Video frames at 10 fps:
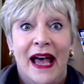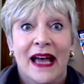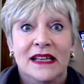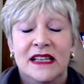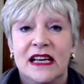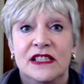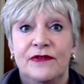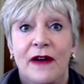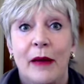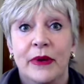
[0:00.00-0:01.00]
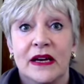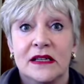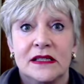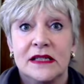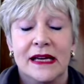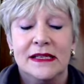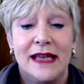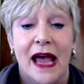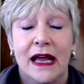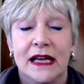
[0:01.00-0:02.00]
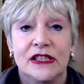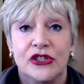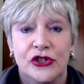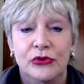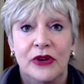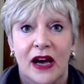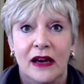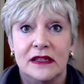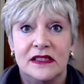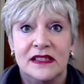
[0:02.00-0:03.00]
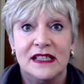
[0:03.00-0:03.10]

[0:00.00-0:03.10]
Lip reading: And it's fabulous. It's two colours.